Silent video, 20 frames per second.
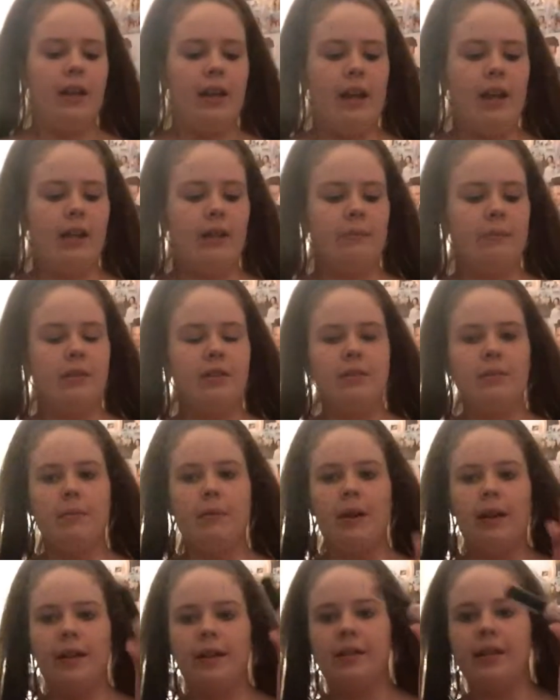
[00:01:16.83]
and I'm using
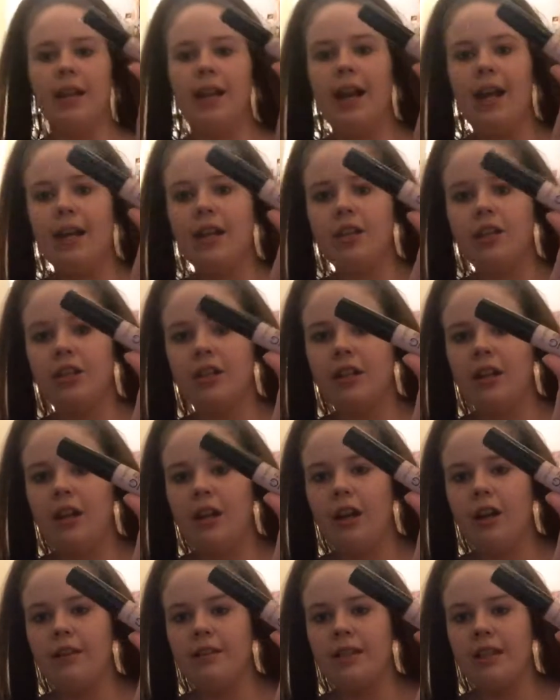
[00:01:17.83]
my Collection
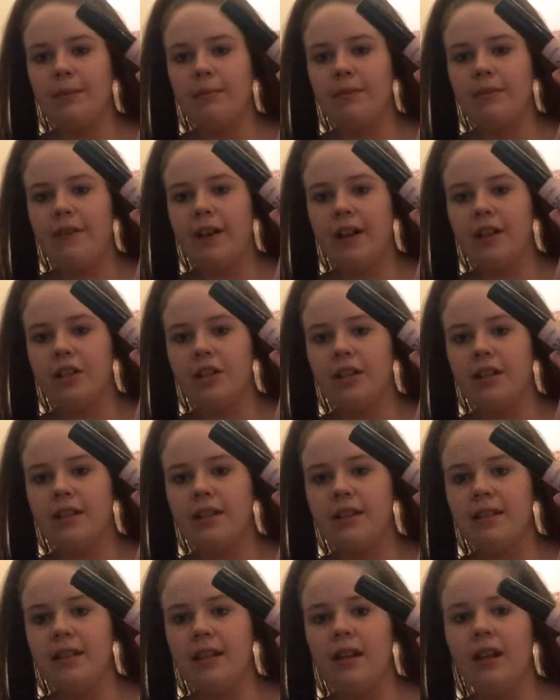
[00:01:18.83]
Lasting Perfection
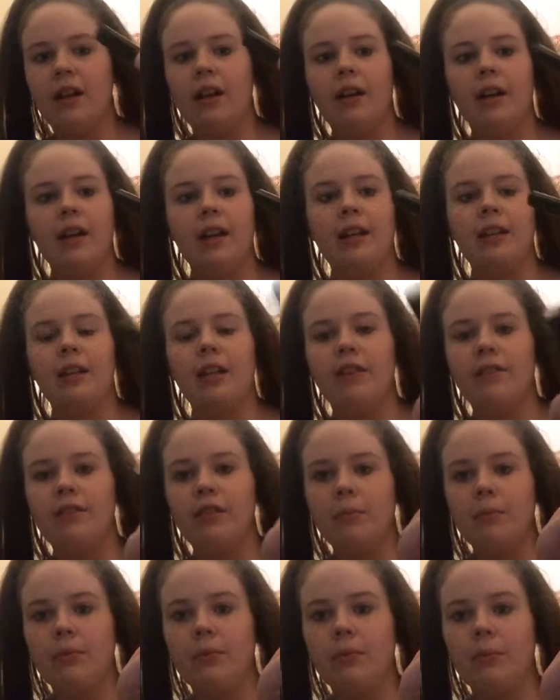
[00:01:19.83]
Concealer in
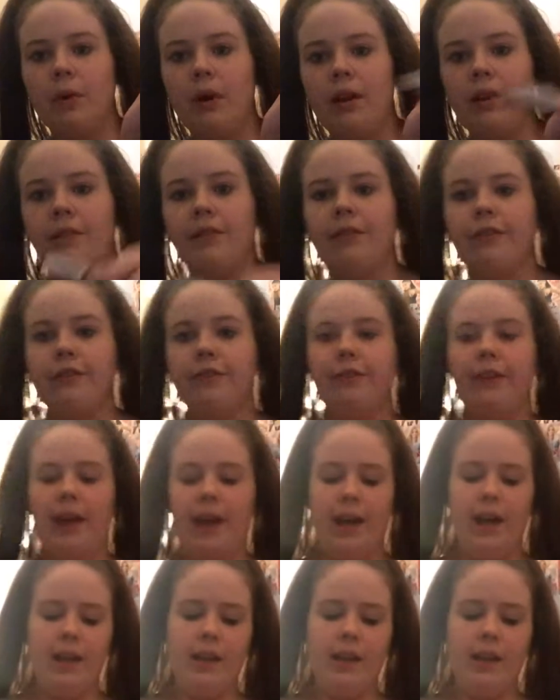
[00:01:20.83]
number 1 Fair,